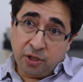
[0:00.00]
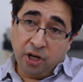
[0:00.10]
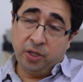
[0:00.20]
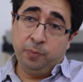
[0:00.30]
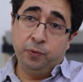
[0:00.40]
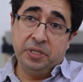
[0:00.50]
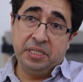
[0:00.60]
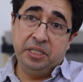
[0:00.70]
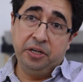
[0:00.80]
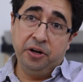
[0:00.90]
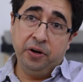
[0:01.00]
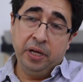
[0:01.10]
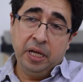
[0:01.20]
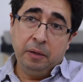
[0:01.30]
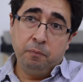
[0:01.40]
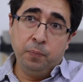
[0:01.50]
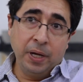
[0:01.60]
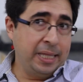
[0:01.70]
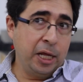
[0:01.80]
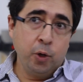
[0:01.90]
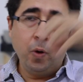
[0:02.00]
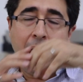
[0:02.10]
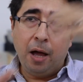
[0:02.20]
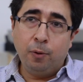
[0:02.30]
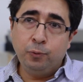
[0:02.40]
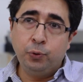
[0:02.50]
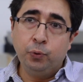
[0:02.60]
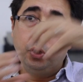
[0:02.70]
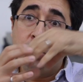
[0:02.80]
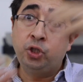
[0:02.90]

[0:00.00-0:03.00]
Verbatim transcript: the startup who is here, but they don't know how to